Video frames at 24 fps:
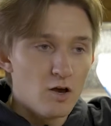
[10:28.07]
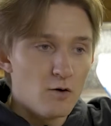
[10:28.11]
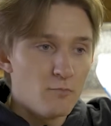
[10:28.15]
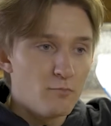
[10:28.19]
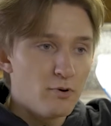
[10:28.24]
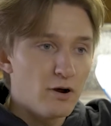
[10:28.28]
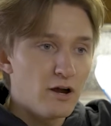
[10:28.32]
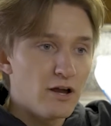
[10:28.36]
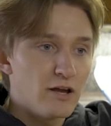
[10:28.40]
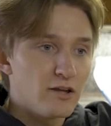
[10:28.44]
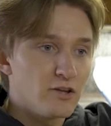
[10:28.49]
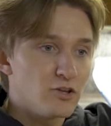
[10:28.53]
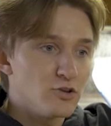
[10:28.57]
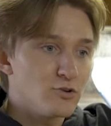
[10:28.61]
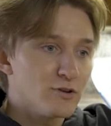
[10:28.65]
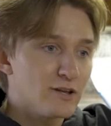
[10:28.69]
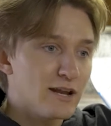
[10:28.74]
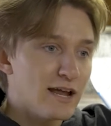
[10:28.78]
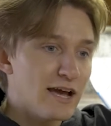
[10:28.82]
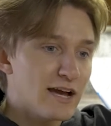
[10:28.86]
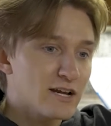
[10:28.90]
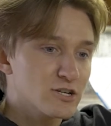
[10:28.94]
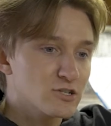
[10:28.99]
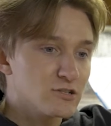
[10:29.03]
But you can
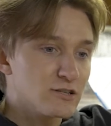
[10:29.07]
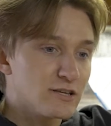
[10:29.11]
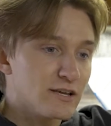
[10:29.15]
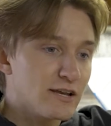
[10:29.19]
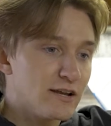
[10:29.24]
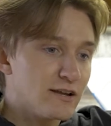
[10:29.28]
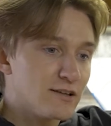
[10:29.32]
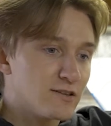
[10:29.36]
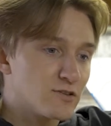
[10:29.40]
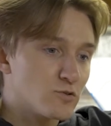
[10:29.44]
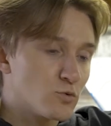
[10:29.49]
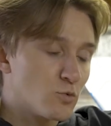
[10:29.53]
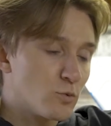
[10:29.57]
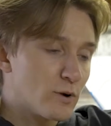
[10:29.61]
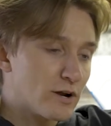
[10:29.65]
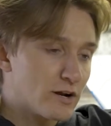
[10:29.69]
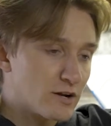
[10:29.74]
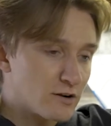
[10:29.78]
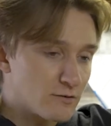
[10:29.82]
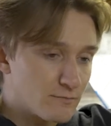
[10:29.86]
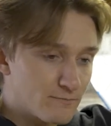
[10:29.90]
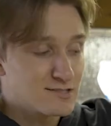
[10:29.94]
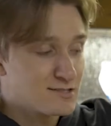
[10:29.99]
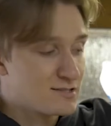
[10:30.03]
actually get it to
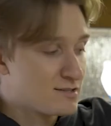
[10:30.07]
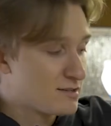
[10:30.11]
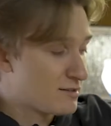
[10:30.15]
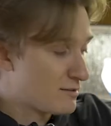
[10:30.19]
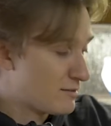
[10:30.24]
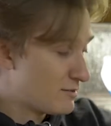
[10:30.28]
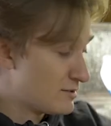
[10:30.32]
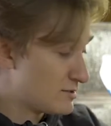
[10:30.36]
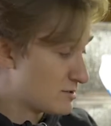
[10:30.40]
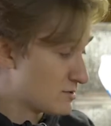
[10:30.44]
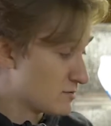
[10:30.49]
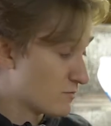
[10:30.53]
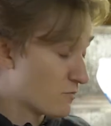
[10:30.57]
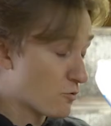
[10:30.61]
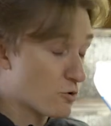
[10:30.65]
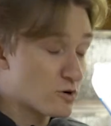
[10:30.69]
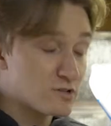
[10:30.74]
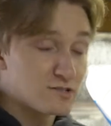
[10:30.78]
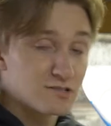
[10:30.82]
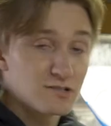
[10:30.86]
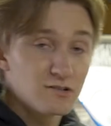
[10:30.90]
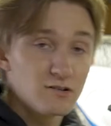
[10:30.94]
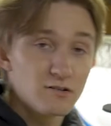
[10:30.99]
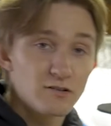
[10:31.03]
where this is a
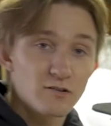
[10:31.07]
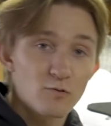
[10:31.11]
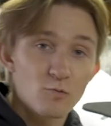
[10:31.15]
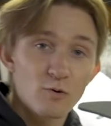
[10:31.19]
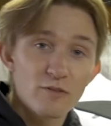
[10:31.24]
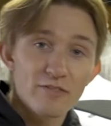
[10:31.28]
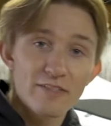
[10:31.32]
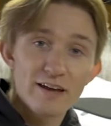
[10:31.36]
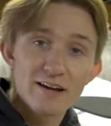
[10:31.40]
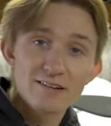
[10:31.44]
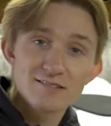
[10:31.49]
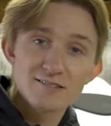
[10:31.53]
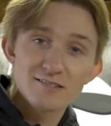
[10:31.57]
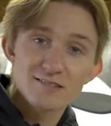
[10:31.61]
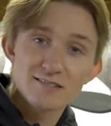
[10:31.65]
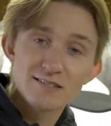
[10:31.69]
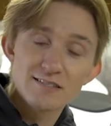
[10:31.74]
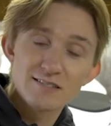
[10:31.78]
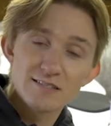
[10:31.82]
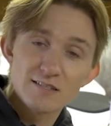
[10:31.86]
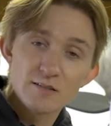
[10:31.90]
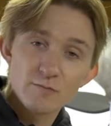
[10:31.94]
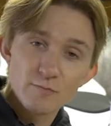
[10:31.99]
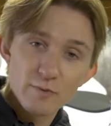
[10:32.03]
4-cylinder
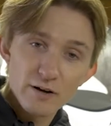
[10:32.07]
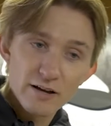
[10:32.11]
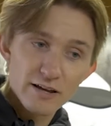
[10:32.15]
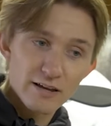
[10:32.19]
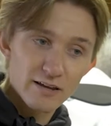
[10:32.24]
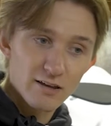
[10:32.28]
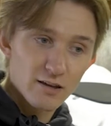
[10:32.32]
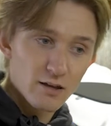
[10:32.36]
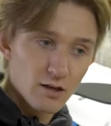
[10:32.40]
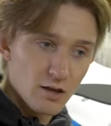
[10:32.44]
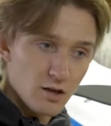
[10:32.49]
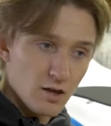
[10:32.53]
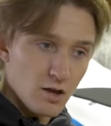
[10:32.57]
1000cc bike,